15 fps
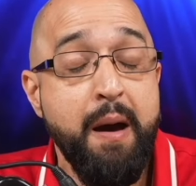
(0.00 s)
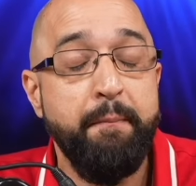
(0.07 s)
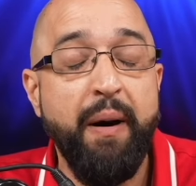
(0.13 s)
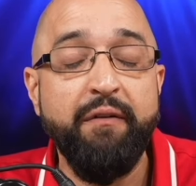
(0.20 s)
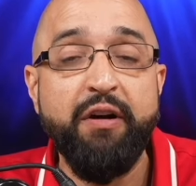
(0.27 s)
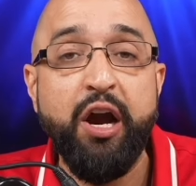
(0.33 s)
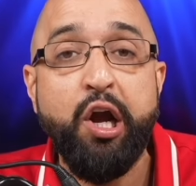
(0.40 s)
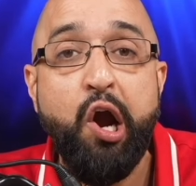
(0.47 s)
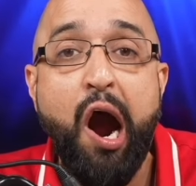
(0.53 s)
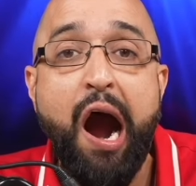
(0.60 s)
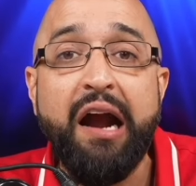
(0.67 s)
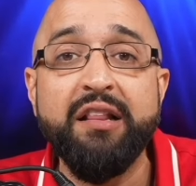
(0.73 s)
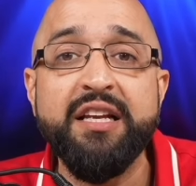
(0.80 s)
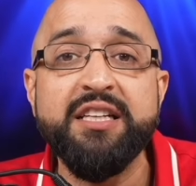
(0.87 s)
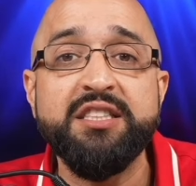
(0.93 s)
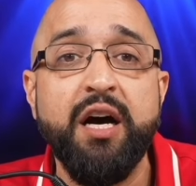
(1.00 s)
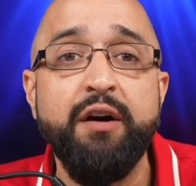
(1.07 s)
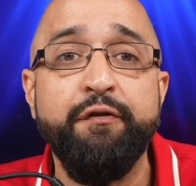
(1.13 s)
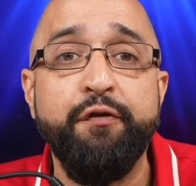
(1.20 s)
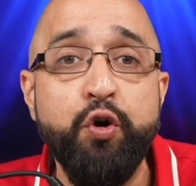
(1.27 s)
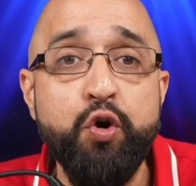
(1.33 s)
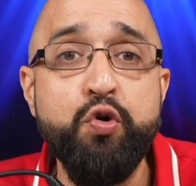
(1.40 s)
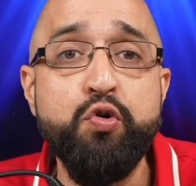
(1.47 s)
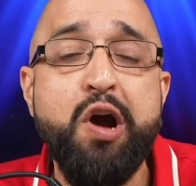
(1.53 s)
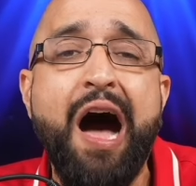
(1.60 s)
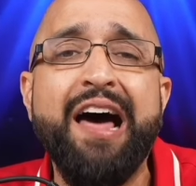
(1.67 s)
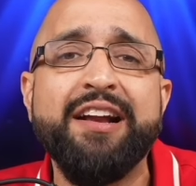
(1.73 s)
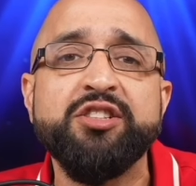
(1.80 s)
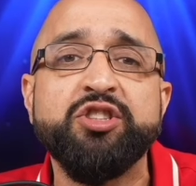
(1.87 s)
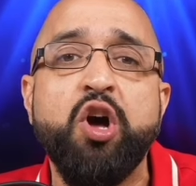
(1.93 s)
But regardless of who
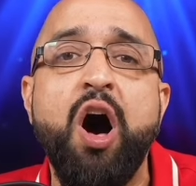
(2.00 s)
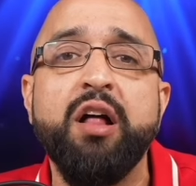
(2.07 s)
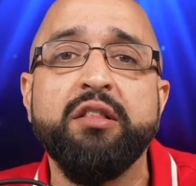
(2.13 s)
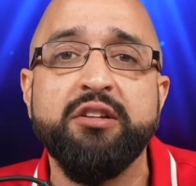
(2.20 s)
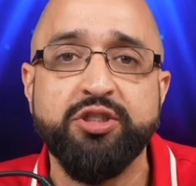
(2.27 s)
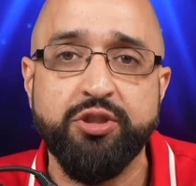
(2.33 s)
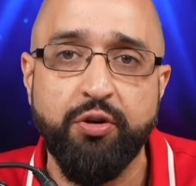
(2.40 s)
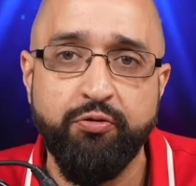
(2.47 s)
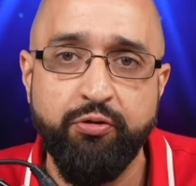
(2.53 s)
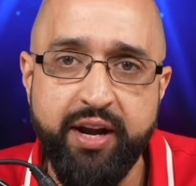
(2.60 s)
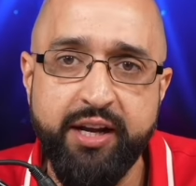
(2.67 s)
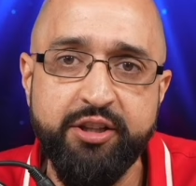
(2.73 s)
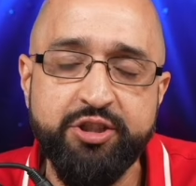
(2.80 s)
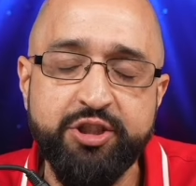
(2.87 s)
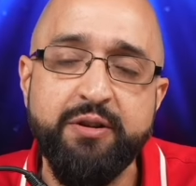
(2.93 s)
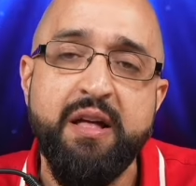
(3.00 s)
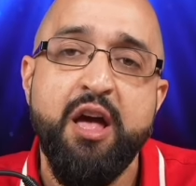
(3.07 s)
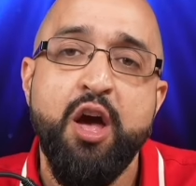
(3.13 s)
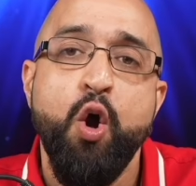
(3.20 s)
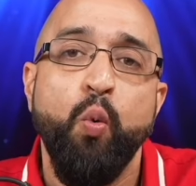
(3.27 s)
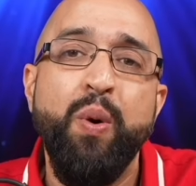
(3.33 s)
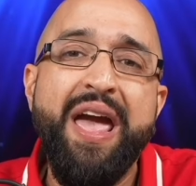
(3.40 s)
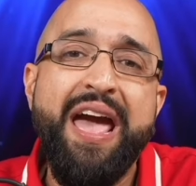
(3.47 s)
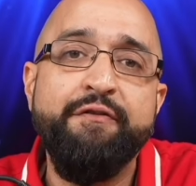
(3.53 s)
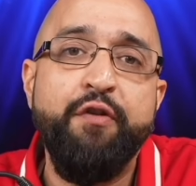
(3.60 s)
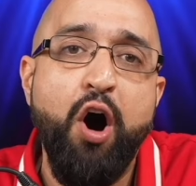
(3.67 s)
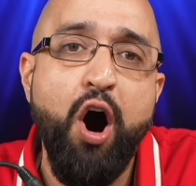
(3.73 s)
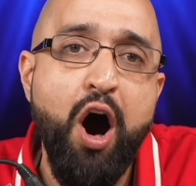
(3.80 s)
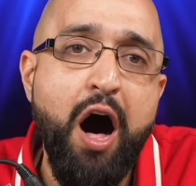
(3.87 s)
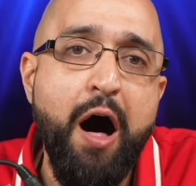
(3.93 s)
God has called us to reach, we have
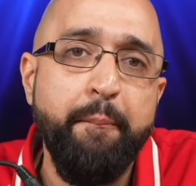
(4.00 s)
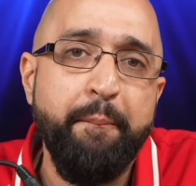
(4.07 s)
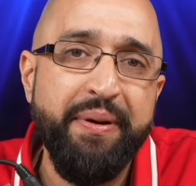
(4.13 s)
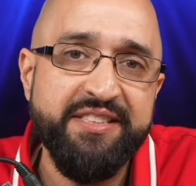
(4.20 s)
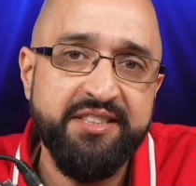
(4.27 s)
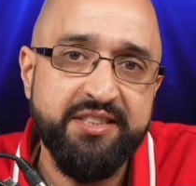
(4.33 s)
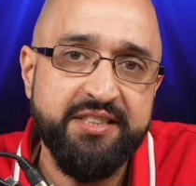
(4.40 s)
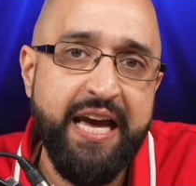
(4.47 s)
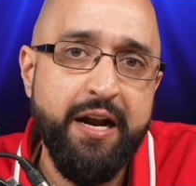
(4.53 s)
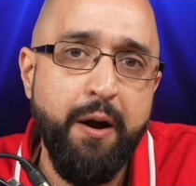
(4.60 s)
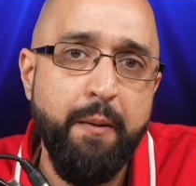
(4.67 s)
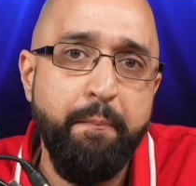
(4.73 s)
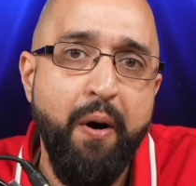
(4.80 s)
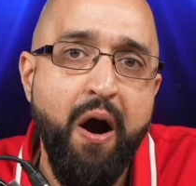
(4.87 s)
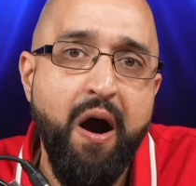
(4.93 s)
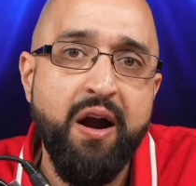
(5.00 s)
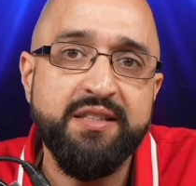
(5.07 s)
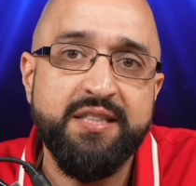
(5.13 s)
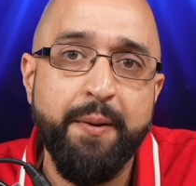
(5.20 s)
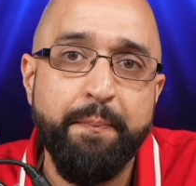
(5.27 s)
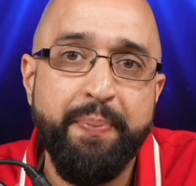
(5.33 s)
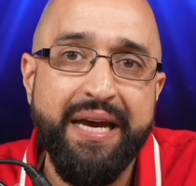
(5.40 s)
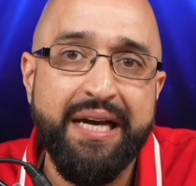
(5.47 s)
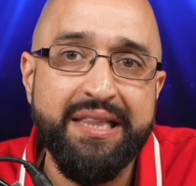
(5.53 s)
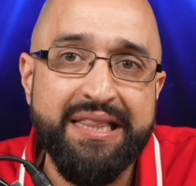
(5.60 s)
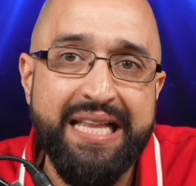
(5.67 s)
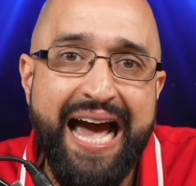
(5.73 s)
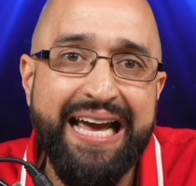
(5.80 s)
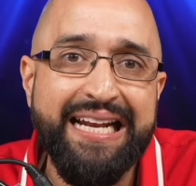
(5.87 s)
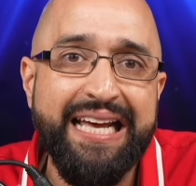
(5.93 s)
all been set apart to be a
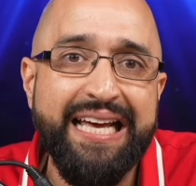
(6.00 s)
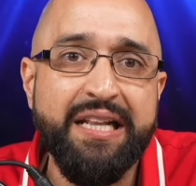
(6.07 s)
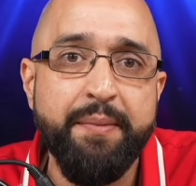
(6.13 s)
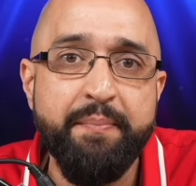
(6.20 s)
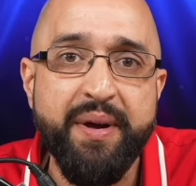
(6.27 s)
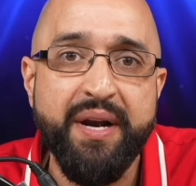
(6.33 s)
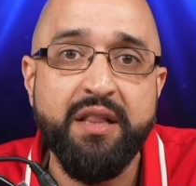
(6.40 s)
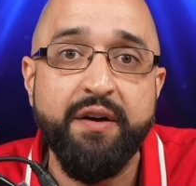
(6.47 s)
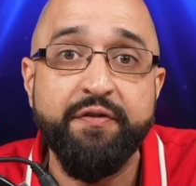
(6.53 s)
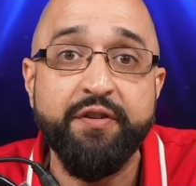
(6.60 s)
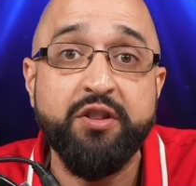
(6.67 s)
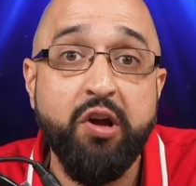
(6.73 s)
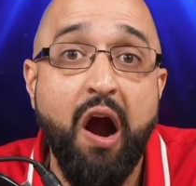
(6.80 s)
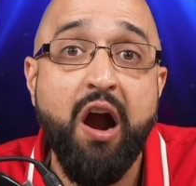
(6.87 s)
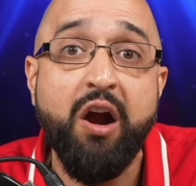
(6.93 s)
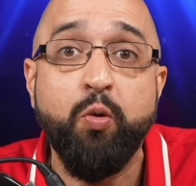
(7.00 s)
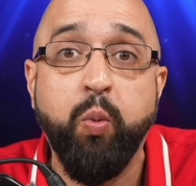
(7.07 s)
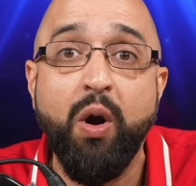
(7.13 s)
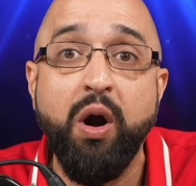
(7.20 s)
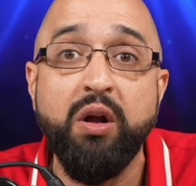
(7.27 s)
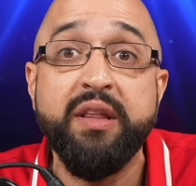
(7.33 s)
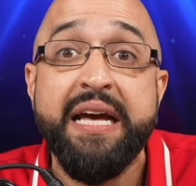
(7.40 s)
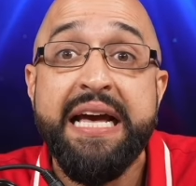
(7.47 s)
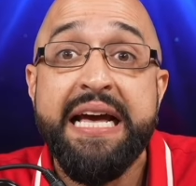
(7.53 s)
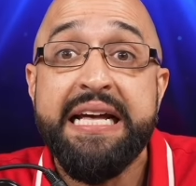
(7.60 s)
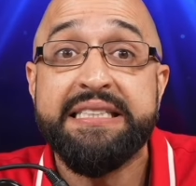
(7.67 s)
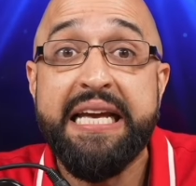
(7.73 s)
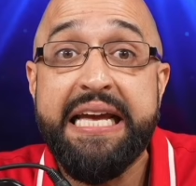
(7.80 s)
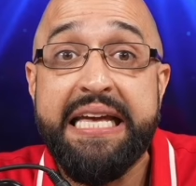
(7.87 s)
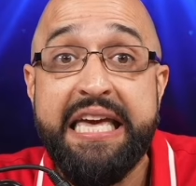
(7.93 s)
light in the middle of a dark world
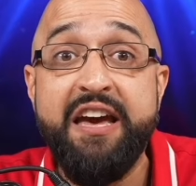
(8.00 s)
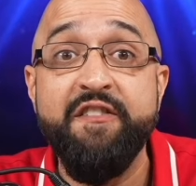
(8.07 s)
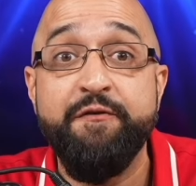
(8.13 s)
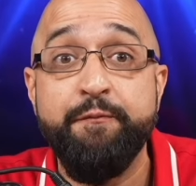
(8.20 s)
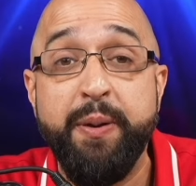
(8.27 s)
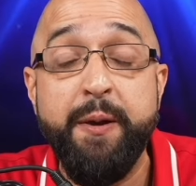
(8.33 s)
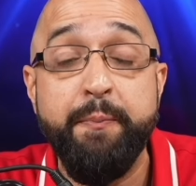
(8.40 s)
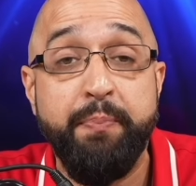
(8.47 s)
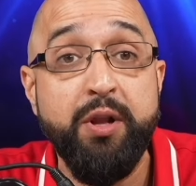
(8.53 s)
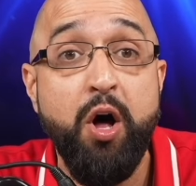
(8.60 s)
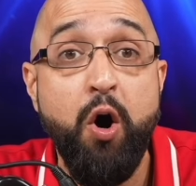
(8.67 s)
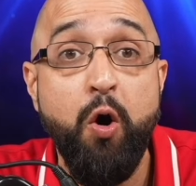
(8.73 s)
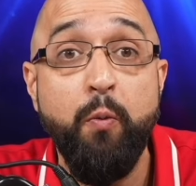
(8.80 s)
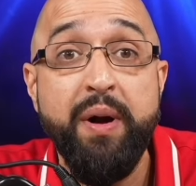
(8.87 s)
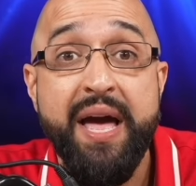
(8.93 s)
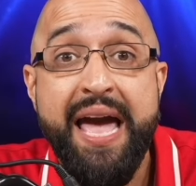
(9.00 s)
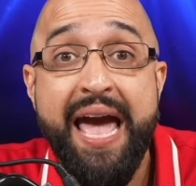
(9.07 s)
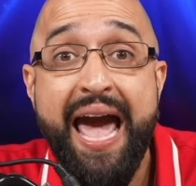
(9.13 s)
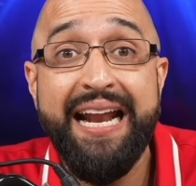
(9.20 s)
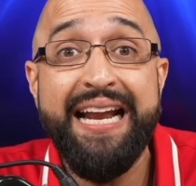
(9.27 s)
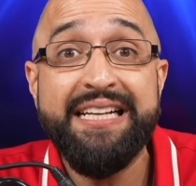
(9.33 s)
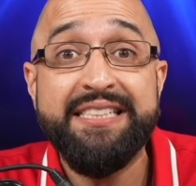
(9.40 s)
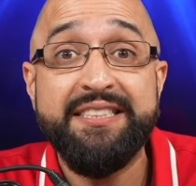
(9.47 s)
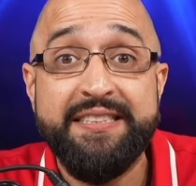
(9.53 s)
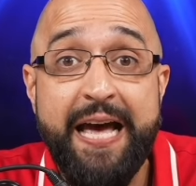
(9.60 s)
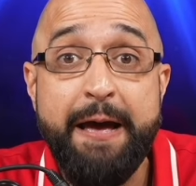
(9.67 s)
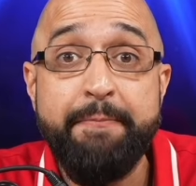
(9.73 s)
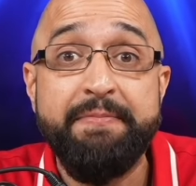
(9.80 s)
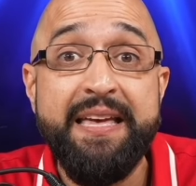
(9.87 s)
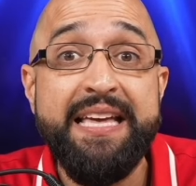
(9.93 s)
to give people hope. And as
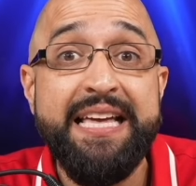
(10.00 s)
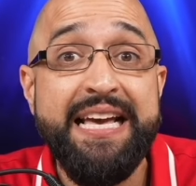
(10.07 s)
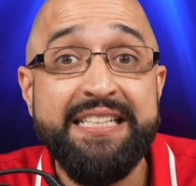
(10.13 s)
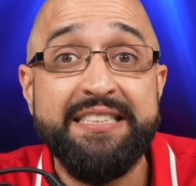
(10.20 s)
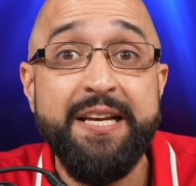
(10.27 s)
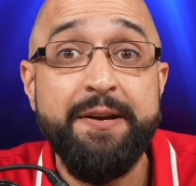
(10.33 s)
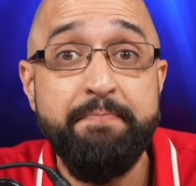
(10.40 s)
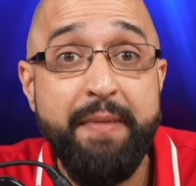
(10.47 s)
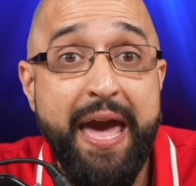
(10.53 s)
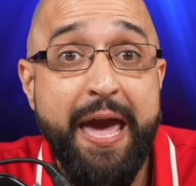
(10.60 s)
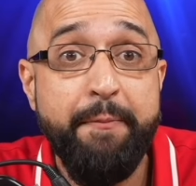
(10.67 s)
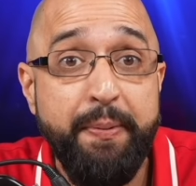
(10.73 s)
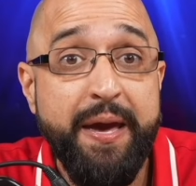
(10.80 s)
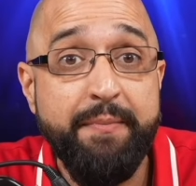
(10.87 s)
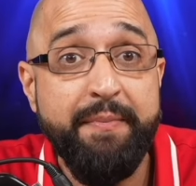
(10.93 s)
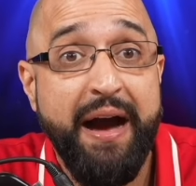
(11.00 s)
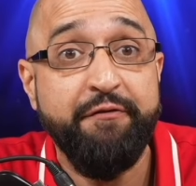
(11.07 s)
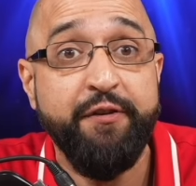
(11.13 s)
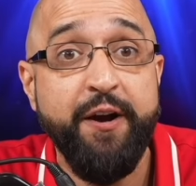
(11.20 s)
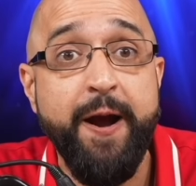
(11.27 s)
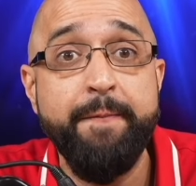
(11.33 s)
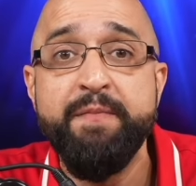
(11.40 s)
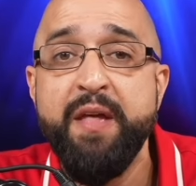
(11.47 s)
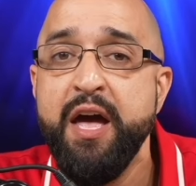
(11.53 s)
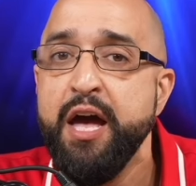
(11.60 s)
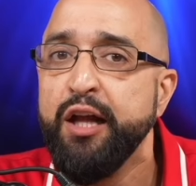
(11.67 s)
tempting as it may be, my friend,